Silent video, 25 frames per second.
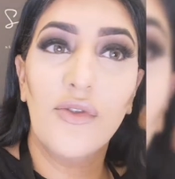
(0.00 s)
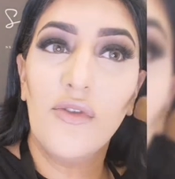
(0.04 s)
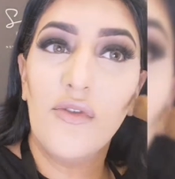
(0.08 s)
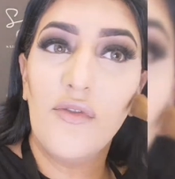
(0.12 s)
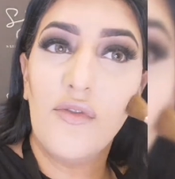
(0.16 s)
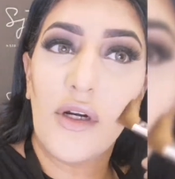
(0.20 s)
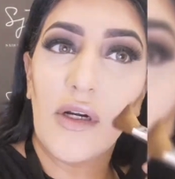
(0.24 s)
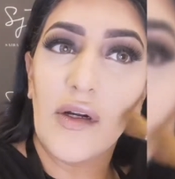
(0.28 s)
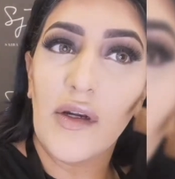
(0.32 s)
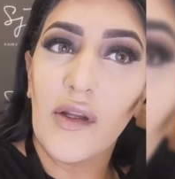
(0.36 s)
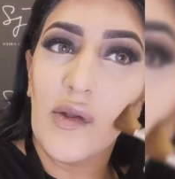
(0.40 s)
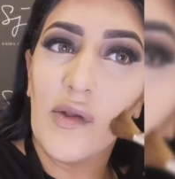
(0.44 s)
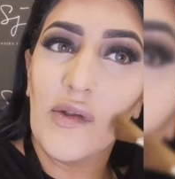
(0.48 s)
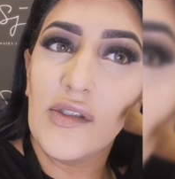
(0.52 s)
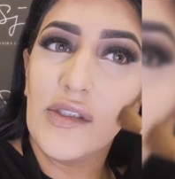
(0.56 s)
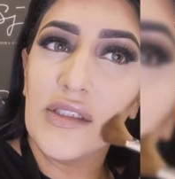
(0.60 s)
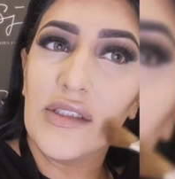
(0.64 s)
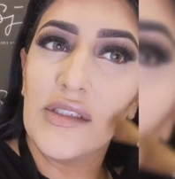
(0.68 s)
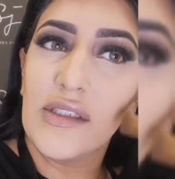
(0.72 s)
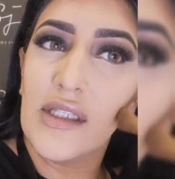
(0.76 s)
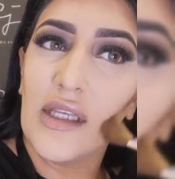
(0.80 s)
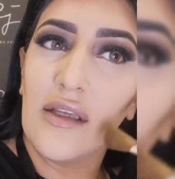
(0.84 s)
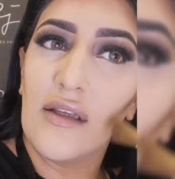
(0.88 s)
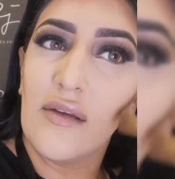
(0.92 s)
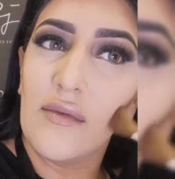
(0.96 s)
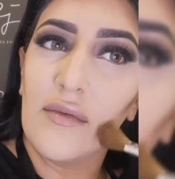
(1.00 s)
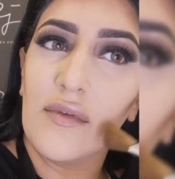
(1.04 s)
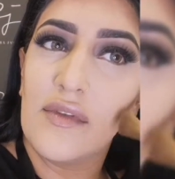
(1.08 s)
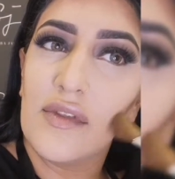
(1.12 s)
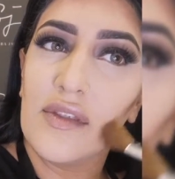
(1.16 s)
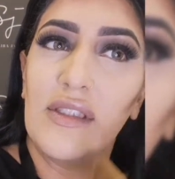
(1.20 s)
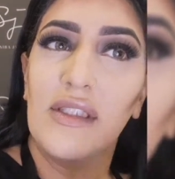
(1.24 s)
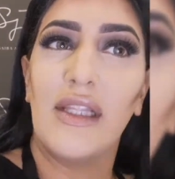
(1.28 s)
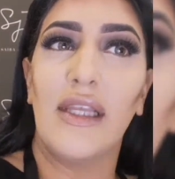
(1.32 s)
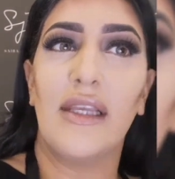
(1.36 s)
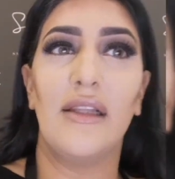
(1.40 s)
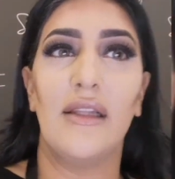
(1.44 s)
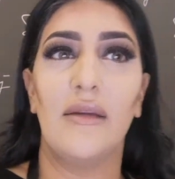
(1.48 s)
too far down, just
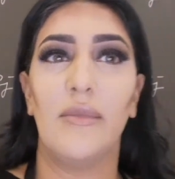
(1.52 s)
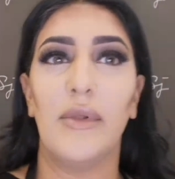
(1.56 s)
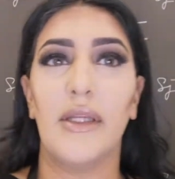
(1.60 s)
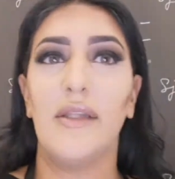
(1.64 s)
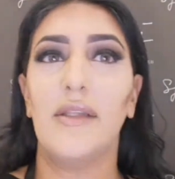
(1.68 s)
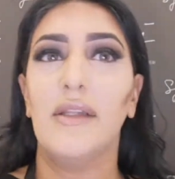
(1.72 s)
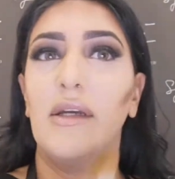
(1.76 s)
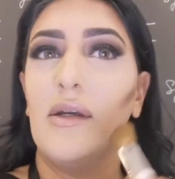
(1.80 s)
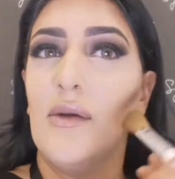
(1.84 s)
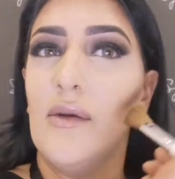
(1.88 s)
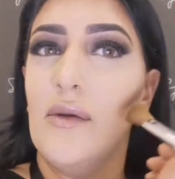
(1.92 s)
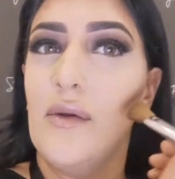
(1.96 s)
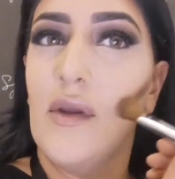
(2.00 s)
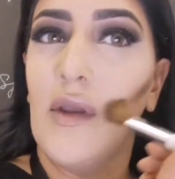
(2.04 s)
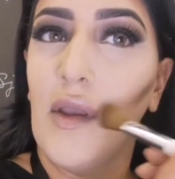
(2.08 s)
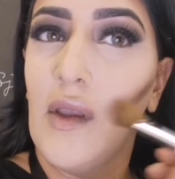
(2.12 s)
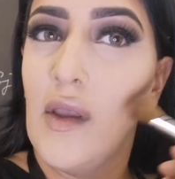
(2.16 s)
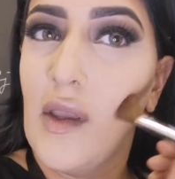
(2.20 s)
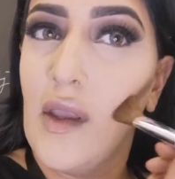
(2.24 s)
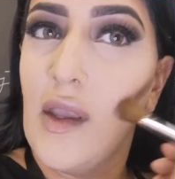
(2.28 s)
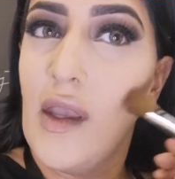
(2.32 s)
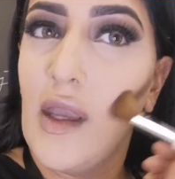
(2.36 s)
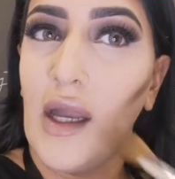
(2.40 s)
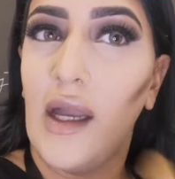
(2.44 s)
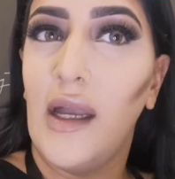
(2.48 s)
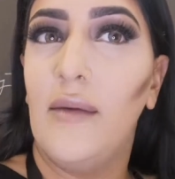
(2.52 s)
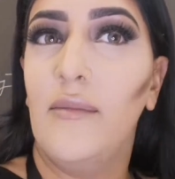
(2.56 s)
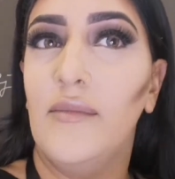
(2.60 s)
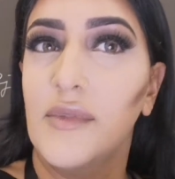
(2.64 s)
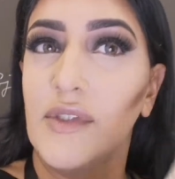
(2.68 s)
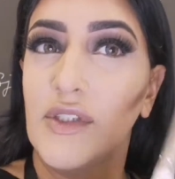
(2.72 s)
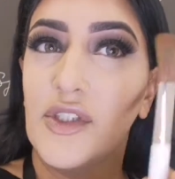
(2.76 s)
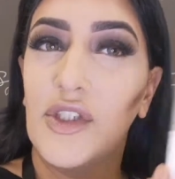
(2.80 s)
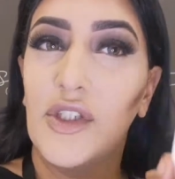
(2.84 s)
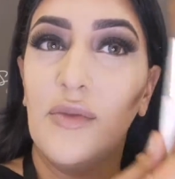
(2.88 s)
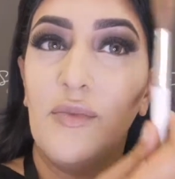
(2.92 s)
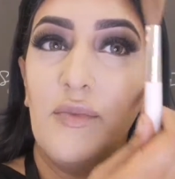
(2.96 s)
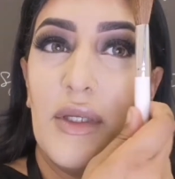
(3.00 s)
slightly blend it
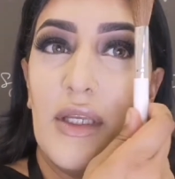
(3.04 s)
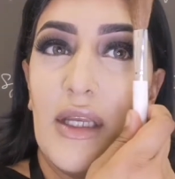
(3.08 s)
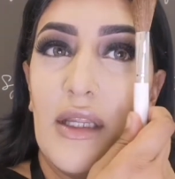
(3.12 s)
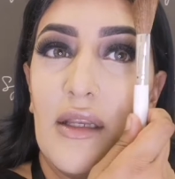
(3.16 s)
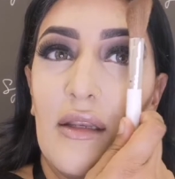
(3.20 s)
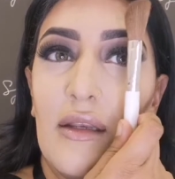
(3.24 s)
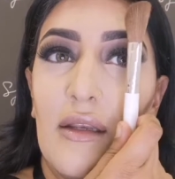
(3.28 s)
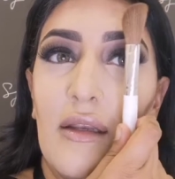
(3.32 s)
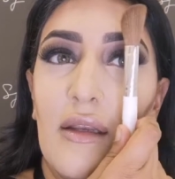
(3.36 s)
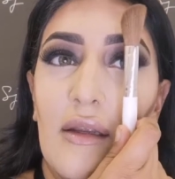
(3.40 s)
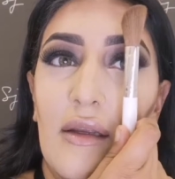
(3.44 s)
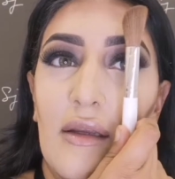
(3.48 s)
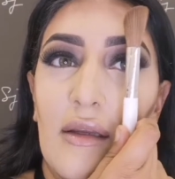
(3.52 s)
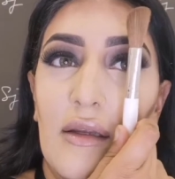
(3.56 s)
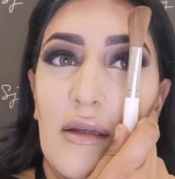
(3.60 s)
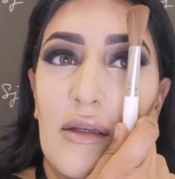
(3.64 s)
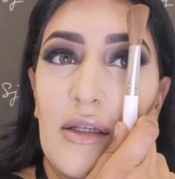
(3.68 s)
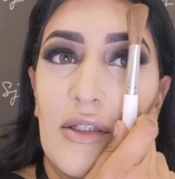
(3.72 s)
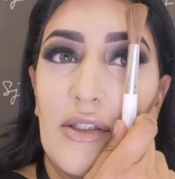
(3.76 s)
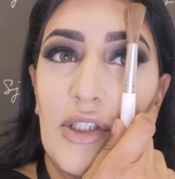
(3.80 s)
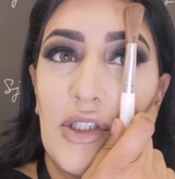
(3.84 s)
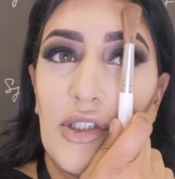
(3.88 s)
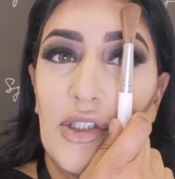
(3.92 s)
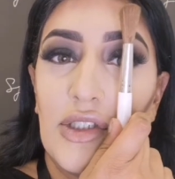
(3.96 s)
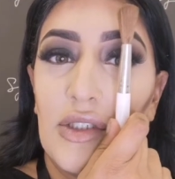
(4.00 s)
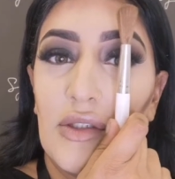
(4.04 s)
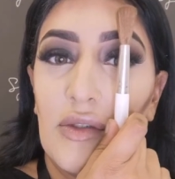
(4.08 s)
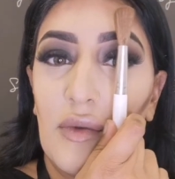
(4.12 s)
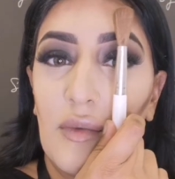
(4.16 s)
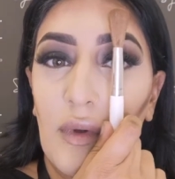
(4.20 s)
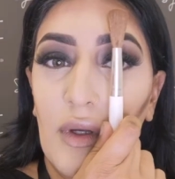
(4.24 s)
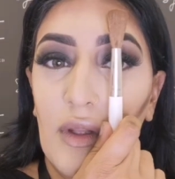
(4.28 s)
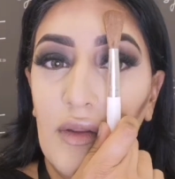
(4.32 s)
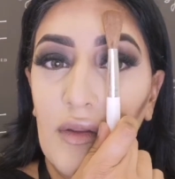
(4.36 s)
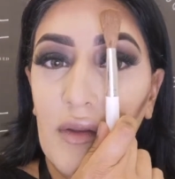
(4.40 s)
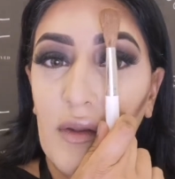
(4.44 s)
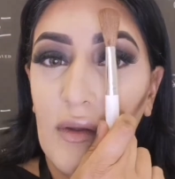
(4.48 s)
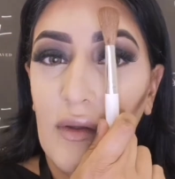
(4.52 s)
out. Should be in
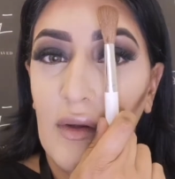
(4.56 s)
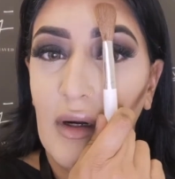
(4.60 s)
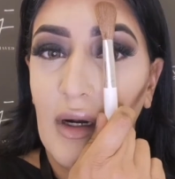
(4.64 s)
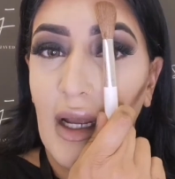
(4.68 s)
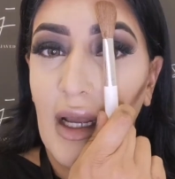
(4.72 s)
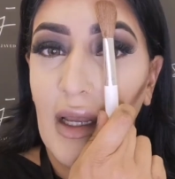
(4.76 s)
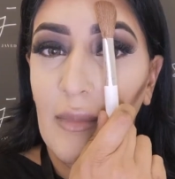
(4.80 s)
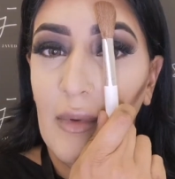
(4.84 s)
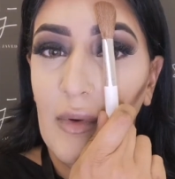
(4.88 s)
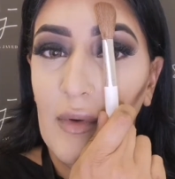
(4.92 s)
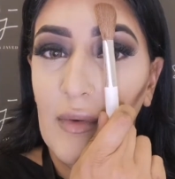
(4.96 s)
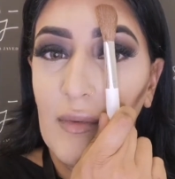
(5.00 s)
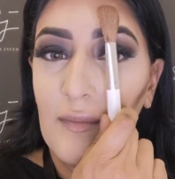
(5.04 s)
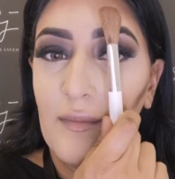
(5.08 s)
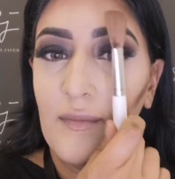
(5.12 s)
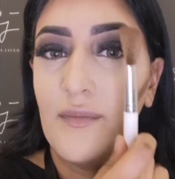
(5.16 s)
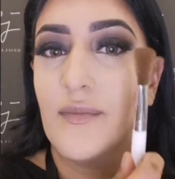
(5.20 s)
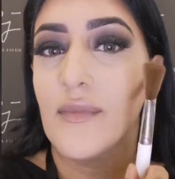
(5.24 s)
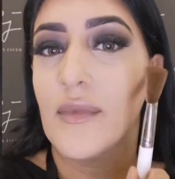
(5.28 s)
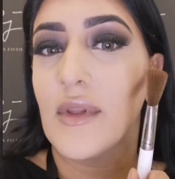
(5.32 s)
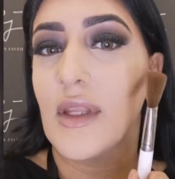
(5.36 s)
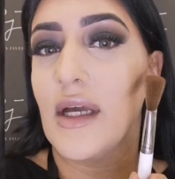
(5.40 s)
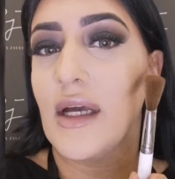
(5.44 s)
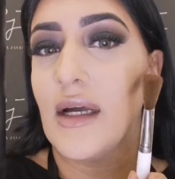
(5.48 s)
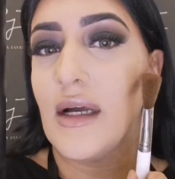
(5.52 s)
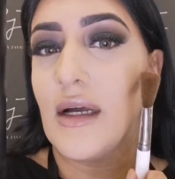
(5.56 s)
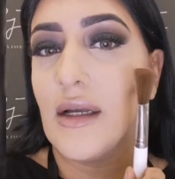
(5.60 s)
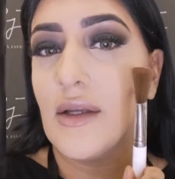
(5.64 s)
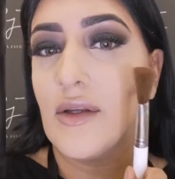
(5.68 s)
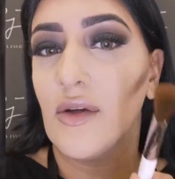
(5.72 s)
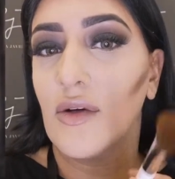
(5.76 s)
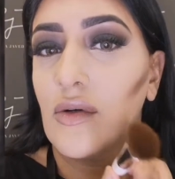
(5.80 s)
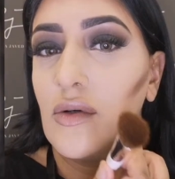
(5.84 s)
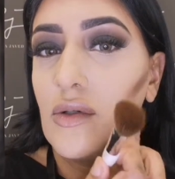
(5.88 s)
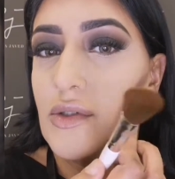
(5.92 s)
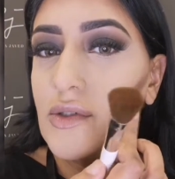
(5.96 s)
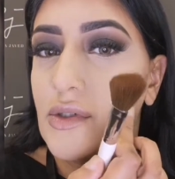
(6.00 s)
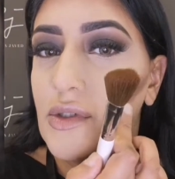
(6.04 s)
conjunction with your eyeball.
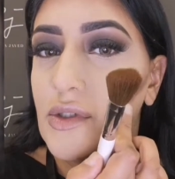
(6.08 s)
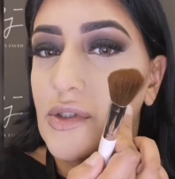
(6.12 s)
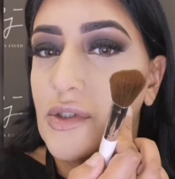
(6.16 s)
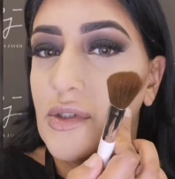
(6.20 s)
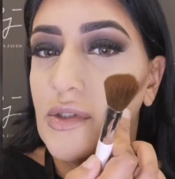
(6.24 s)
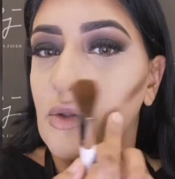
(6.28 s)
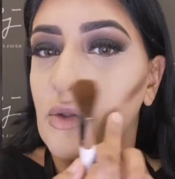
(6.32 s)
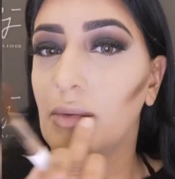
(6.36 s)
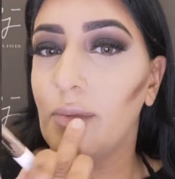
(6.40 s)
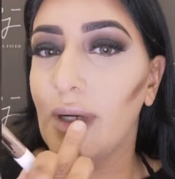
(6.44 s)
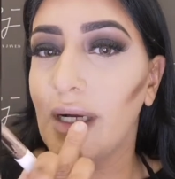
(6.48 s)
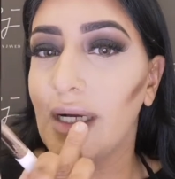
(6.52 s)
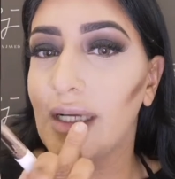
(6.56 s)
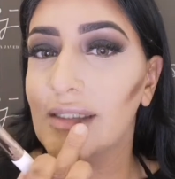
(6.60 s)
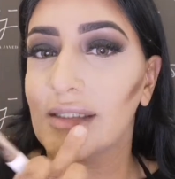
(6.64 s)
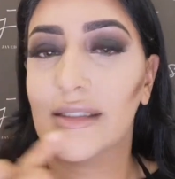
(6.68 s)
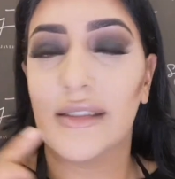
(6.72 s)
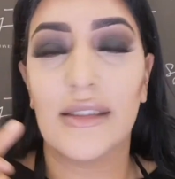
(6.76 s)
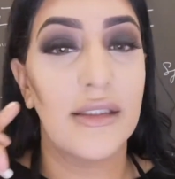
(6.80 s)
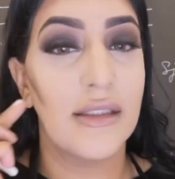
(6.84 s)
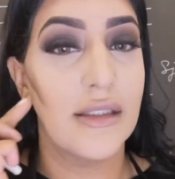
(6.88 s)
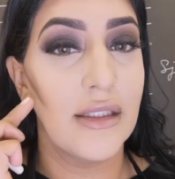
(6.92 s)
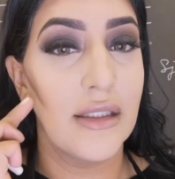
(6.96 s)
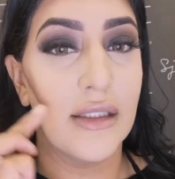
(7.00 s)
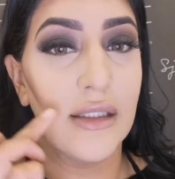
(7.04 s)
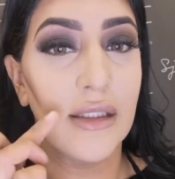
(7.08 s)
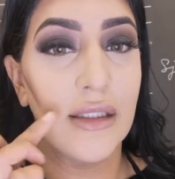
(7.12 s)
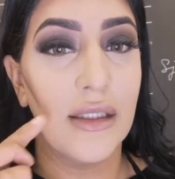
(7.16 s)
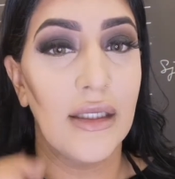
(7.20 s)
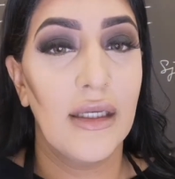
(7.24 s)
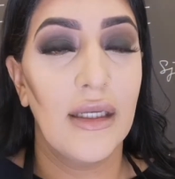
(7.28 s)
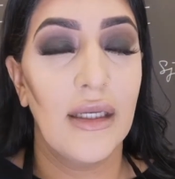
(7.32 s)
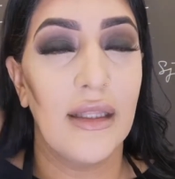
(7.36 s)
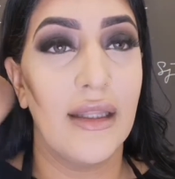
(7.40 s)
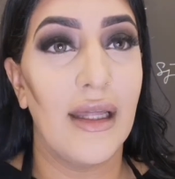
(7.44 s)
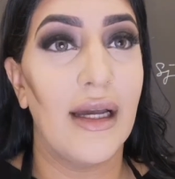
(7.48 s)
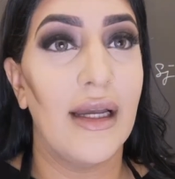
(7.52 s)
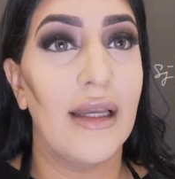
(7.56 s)
Your contour shouldn't go past
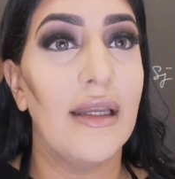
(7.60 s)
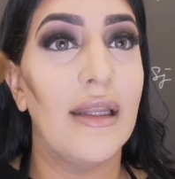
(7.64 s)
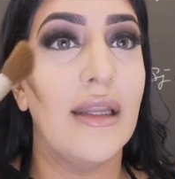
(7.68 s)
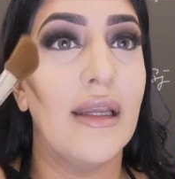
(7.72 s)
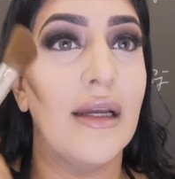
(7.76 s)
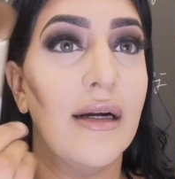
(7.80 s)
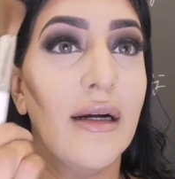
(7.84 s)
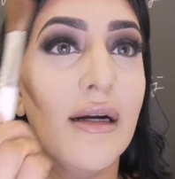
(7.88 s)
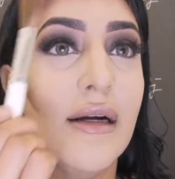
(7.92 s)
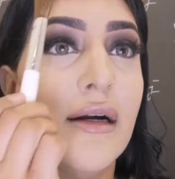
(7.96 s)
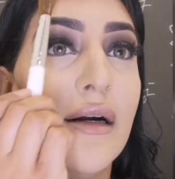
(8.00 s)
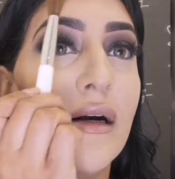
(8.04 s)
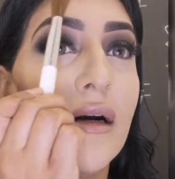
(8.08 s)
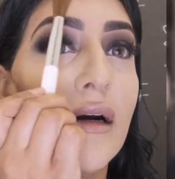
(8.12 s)
that area.